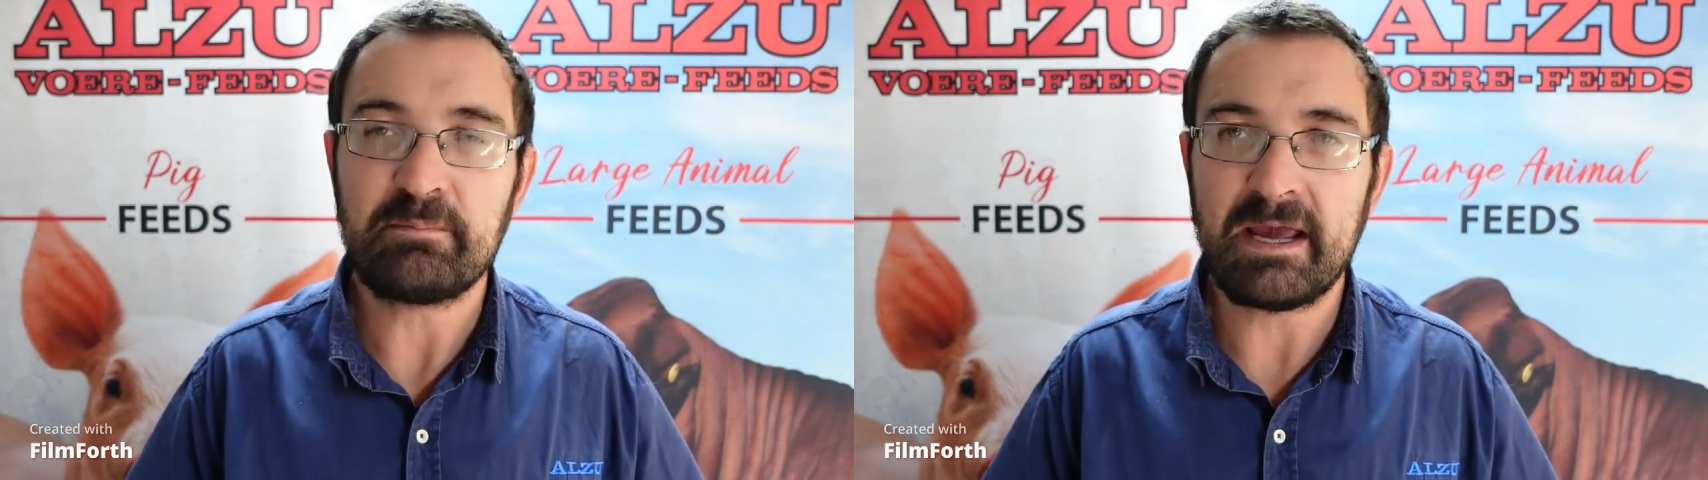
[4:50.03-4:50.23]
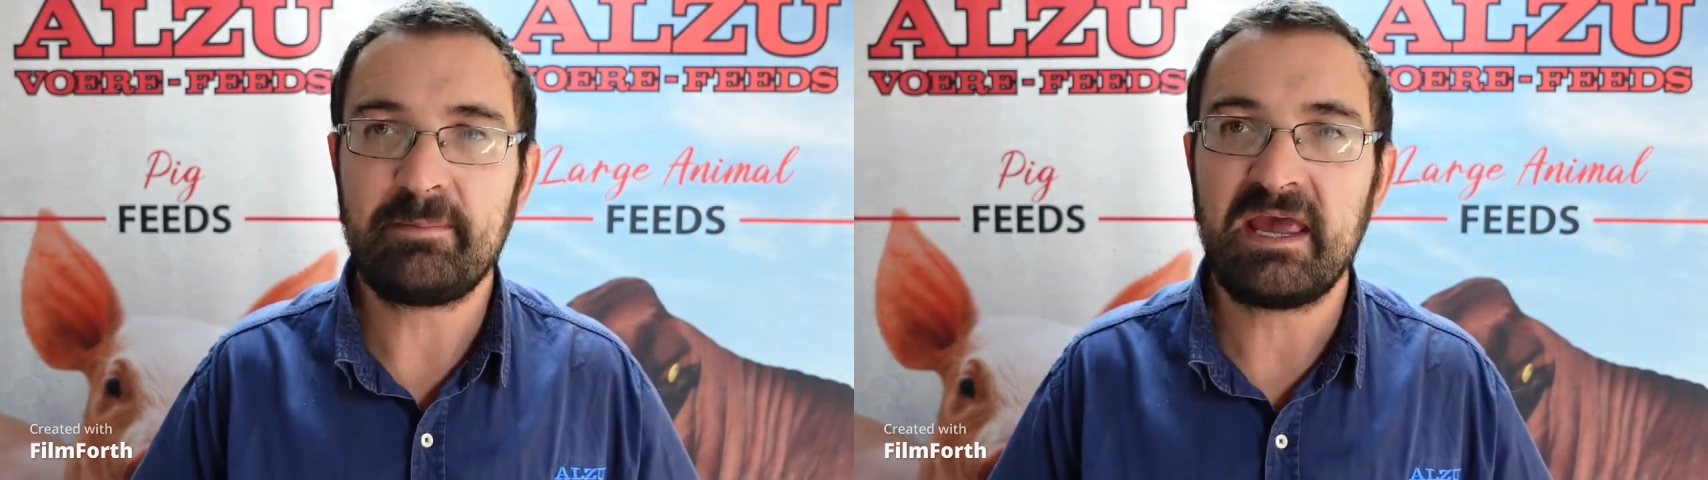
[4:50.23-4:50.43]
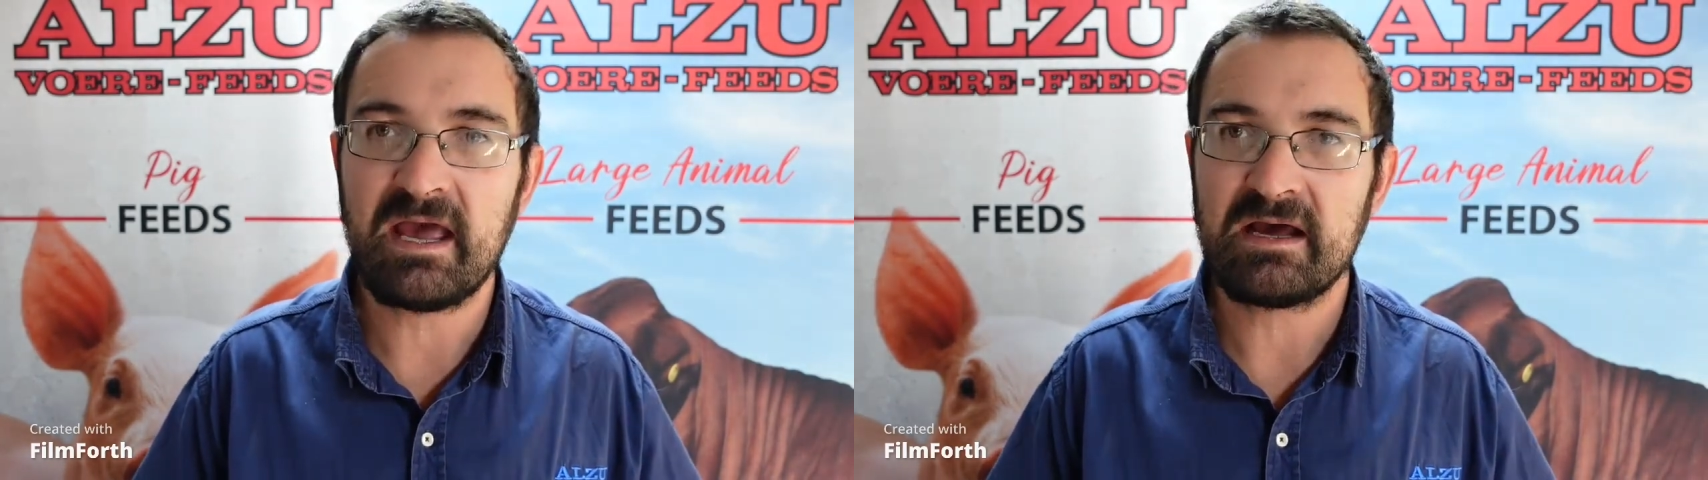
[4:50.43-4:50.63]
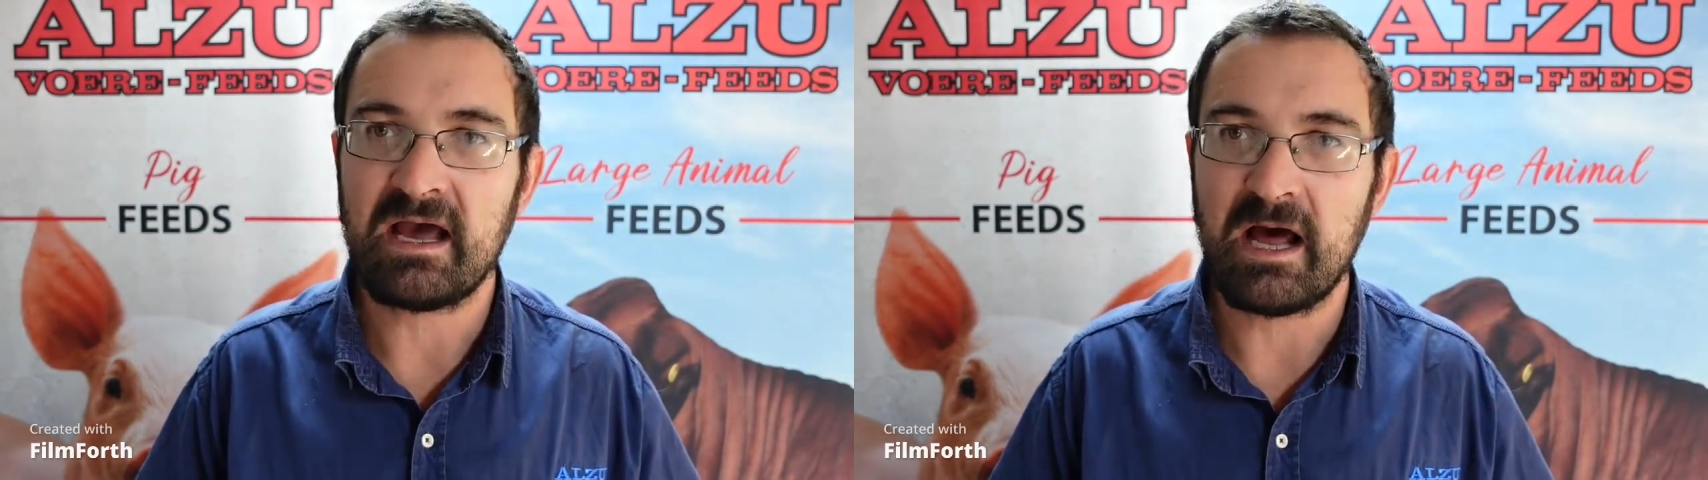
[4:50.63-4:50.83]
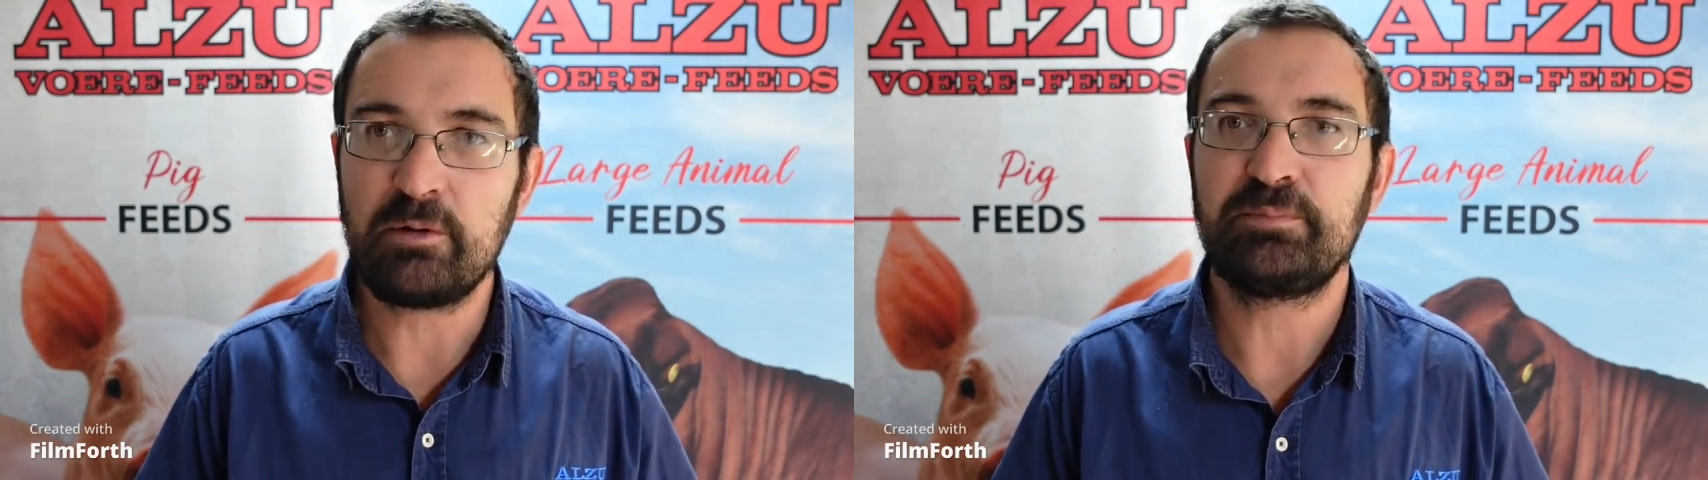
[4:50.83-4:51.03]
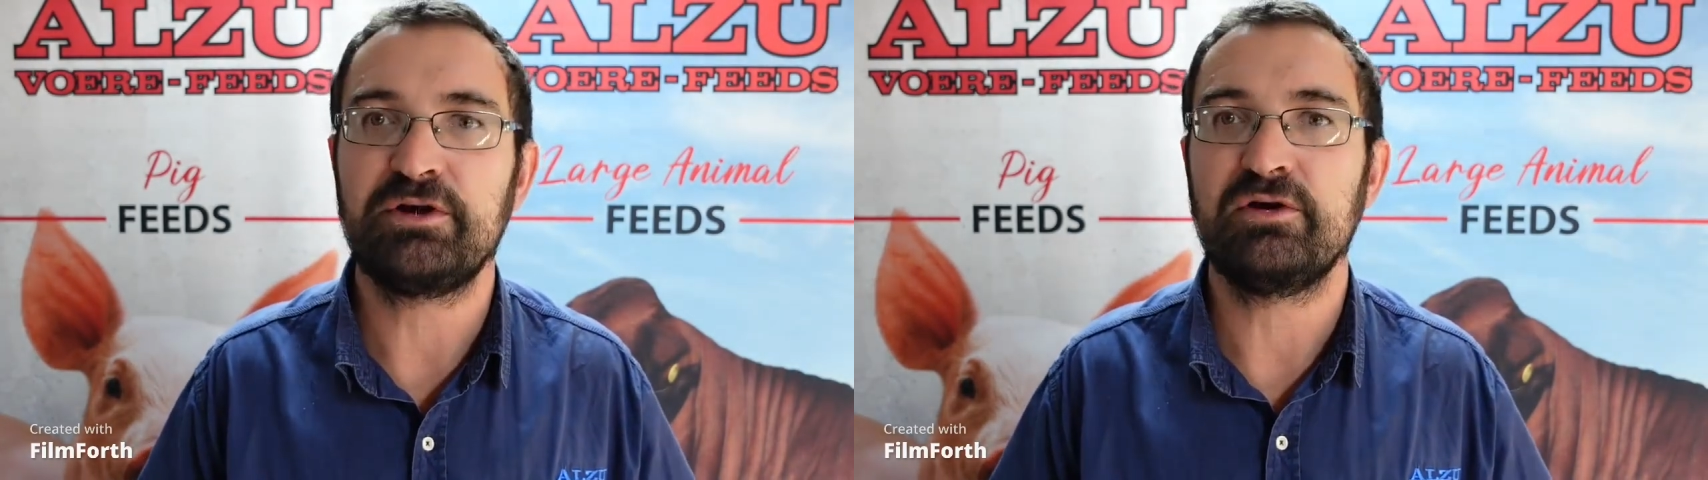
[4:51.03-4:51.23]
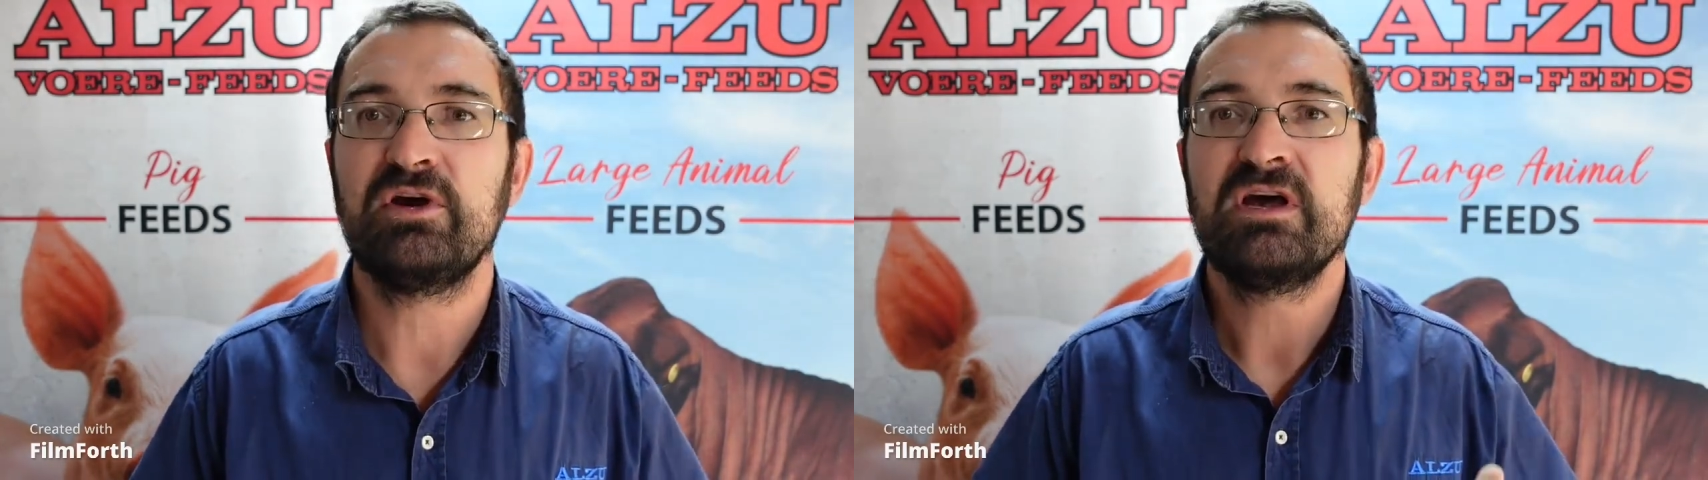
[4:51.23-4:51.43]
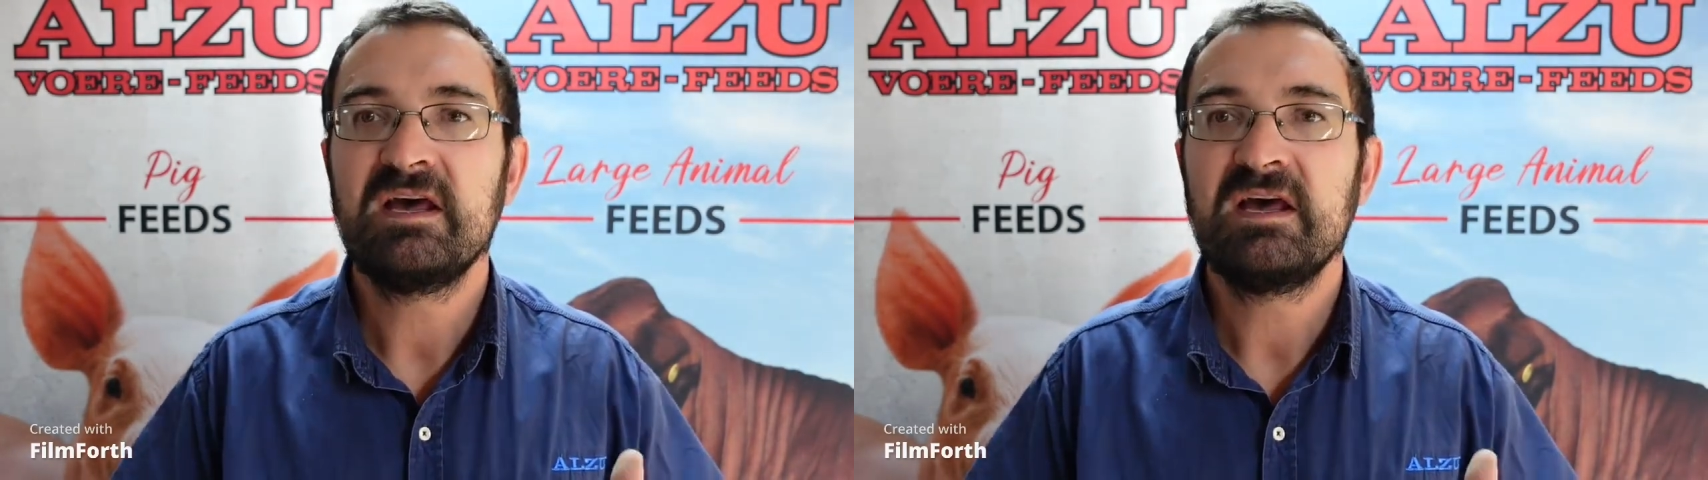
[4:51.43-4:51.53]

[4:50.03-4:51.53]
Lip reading: maybe help you